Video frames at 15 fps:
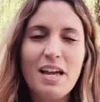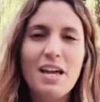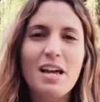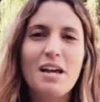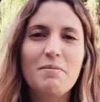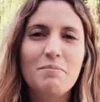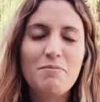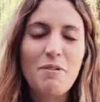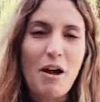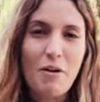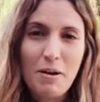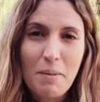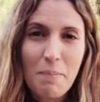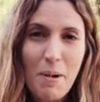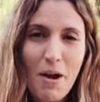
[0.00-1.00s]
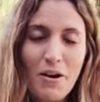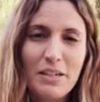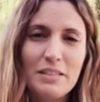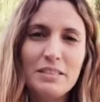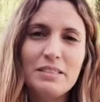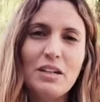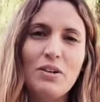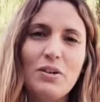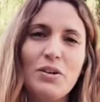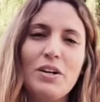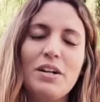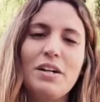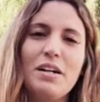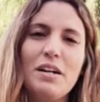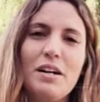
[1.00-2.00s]
very apparent,
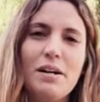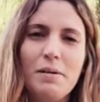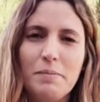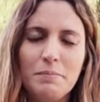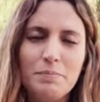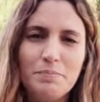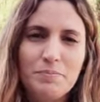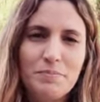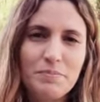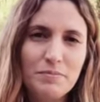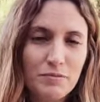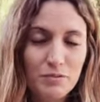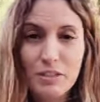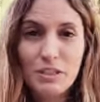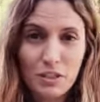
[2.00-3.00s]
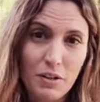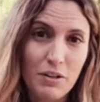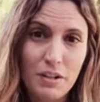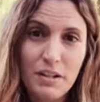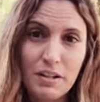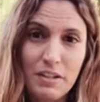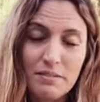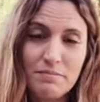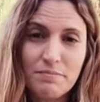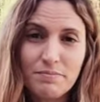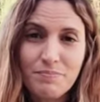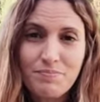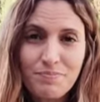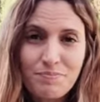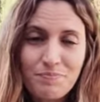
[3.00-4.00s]
or physical healing.
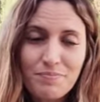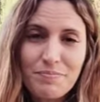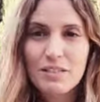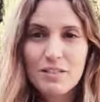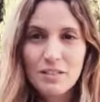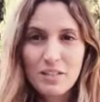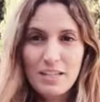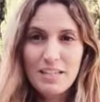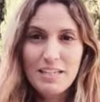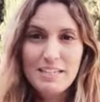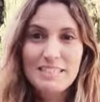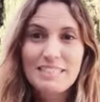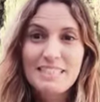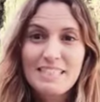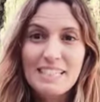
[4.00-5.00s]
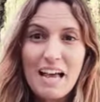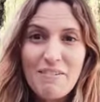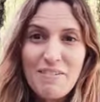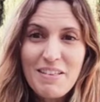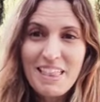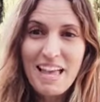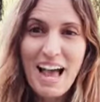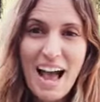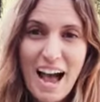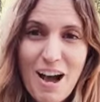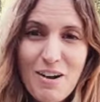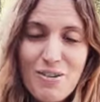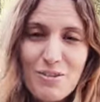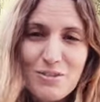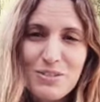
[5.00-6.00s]
Seventh
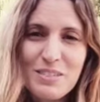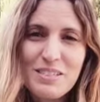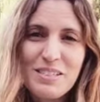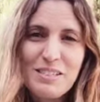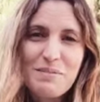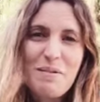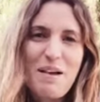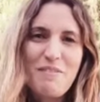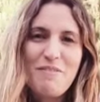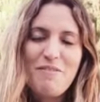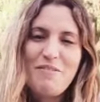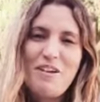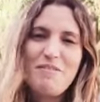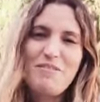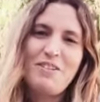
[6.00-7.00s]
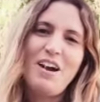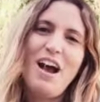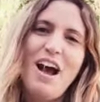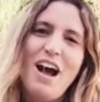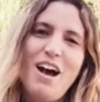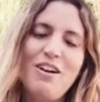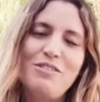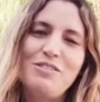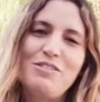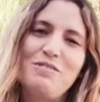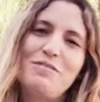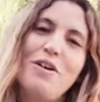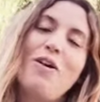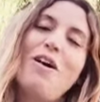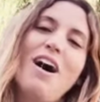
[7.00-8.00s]
house, this is my favorite house of
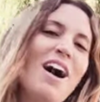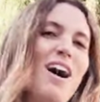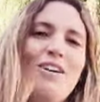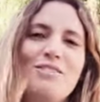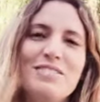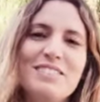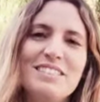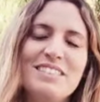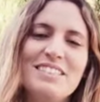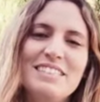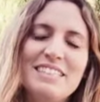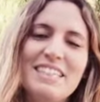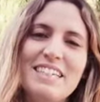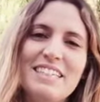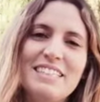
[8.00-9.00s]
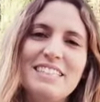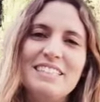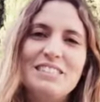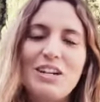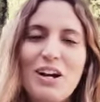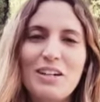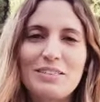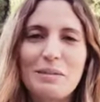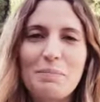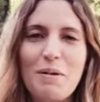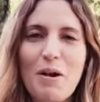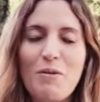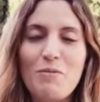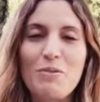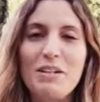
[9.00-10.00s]
all houses, and it talks
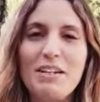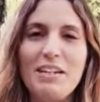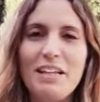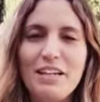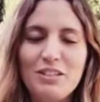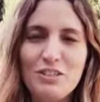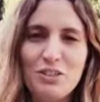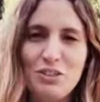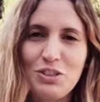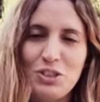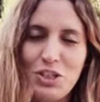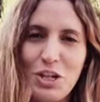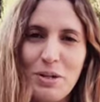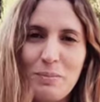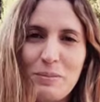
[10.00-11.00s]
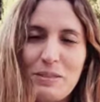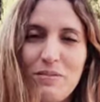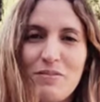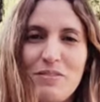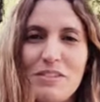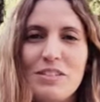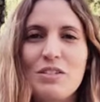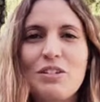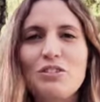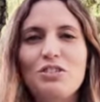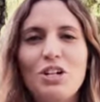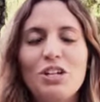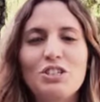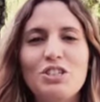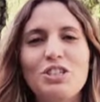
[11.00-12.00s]
about relationships. If this
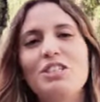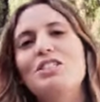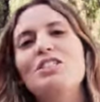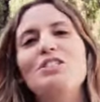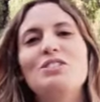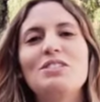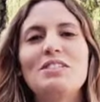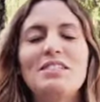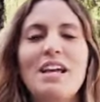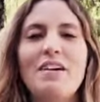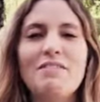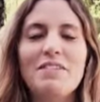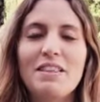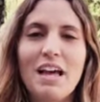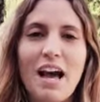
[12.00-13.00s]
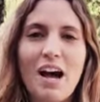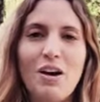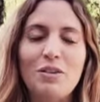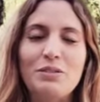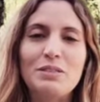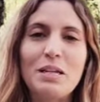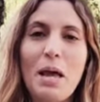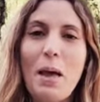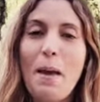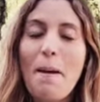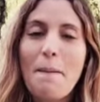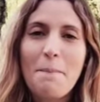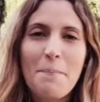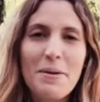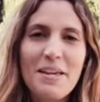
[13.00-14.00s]
conjunction is in your seventh house,
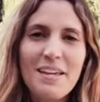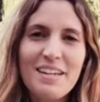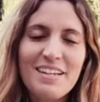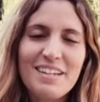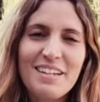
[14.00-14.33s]
be in it